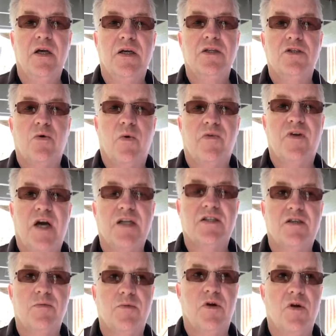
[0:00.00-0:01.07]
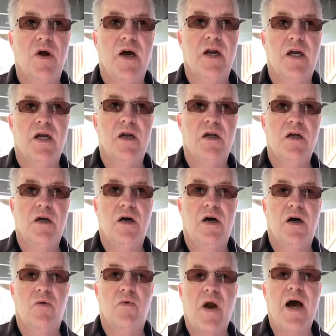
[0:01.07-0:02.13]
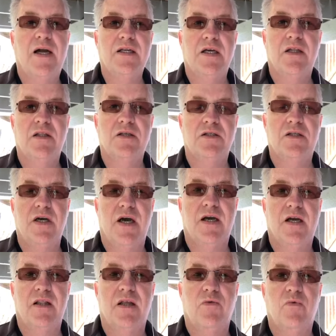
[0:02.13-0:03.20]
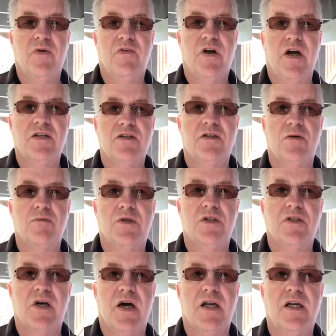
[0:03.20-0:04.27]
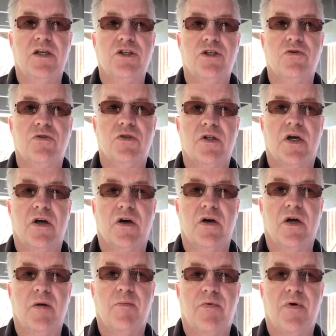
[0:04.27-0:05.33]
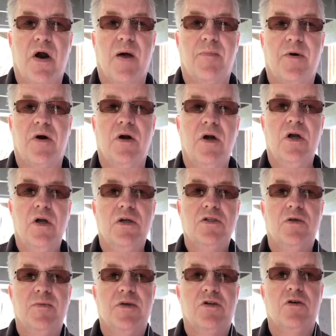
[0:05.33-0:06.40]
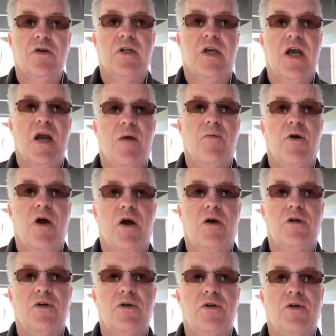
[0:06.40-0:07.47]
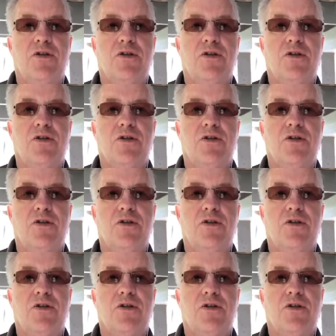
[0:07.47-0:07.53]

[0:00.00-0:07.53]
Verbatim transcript: So we've got some chronic rot in this deck, and then we've got some design issues that are improper. So let me turn the camera on, I'll show